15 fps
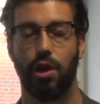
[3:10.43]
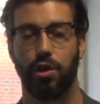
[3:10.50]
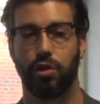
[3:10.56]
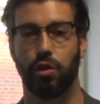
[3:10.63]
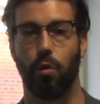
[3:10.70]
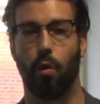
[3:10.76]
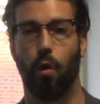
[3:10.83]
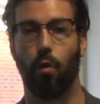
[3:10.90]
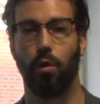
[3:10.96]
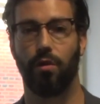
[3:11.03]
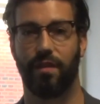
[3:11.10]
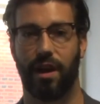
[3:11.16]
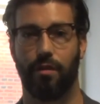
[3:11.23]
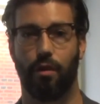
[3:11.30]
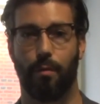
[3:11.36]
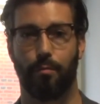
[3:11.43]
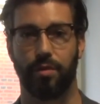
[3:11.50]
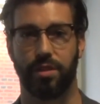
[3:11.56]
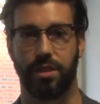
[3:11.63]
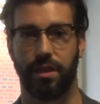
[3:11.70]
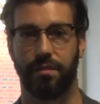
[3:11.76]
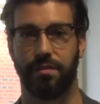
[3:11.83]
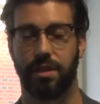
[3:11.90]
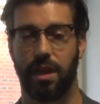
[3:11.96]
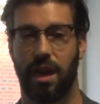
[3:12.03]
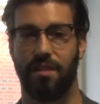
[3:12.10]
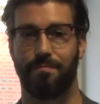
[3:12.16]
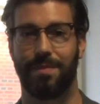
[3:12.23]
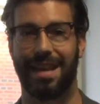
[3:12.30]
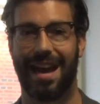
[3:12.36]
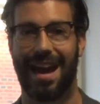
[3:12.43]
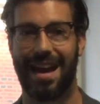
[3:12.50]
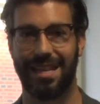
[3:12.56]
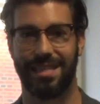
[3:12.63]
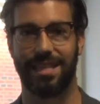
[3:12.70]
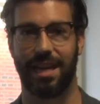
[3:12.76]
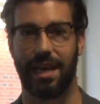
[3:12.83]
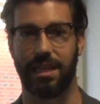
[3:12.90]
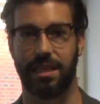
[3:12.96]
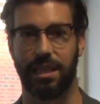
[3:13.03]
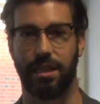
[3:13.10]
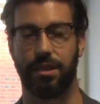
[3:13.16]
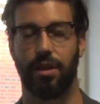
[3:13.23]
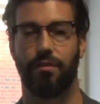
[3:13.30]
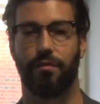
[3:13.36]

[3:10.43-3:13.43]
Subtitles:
So all of our operatives have been hand selected